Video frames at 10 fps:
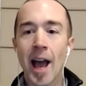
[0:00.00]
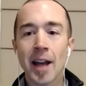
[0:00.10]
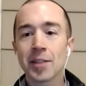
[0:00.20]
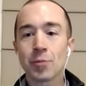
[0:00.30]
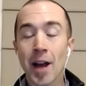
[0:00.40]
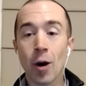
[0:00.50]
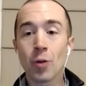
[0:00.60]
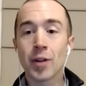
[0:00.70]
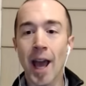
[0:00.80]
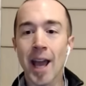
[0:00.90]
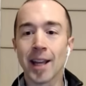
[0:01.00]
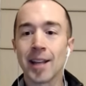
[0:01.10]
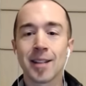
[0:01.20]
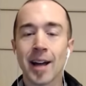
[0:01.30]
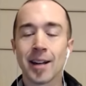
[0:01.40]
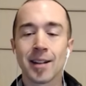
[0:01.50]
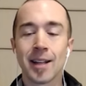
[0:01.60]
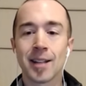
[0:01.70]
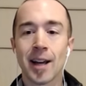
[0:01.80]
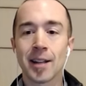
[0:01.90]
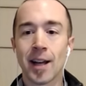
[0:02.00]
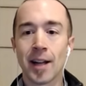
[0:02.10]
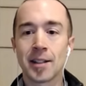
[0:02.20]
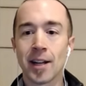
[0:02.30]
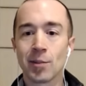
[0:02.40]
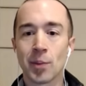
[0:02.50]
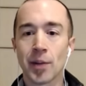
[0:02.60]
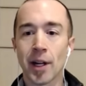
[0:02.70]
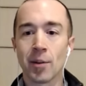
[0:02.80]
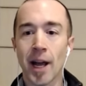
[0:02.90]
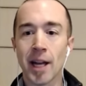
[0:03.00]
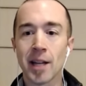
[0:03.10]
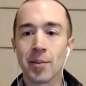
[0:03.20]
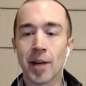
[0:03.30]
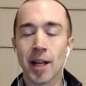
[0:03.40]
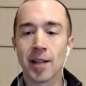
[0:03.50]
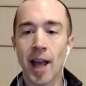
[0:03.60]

and he's run okay. He's not he's not a, a, terrible player by any means.